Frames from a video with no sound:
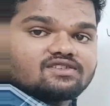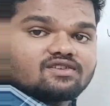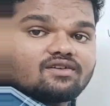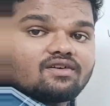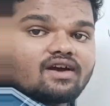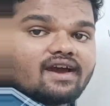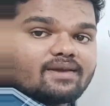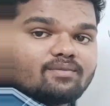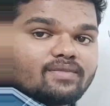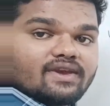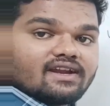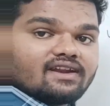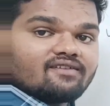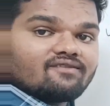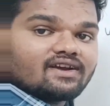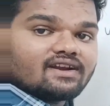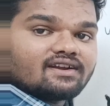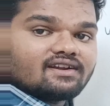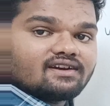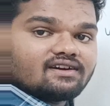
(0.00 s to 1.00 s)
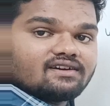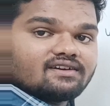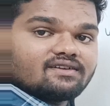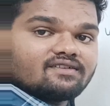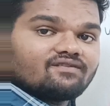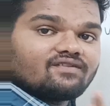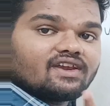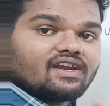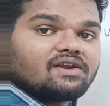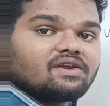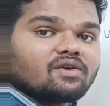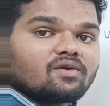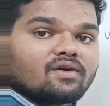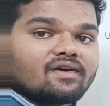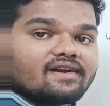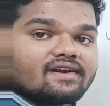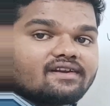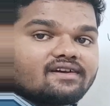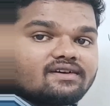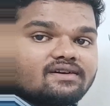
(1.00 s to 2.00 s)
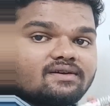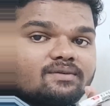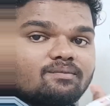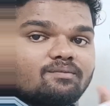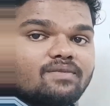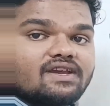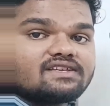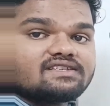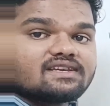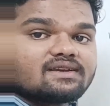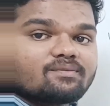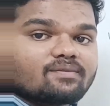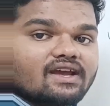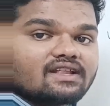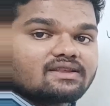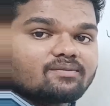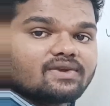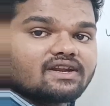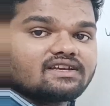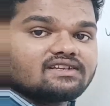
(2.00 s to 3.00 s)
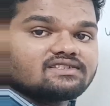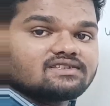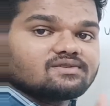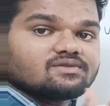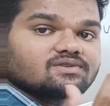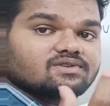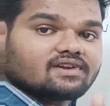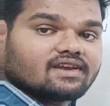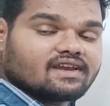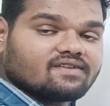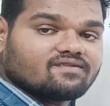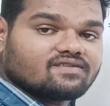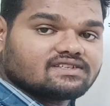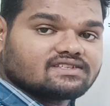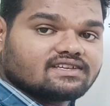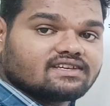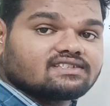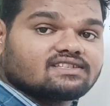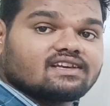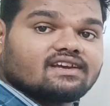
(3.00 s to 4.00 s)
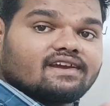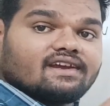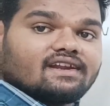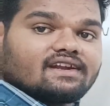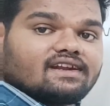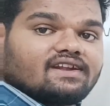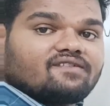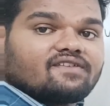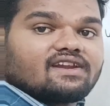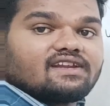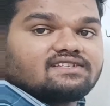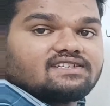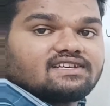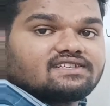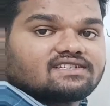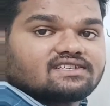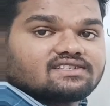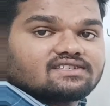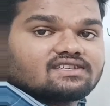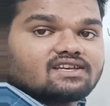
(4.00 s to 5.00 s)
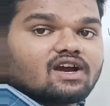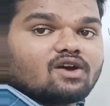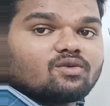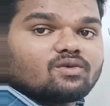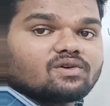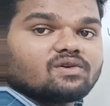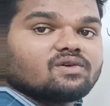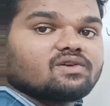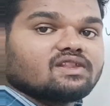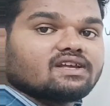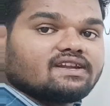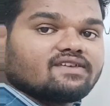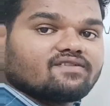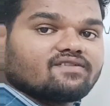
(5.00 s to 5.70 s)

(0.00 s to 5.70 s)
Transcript: So I made a one video on basic mathematics used in physics, differentiations, how to do the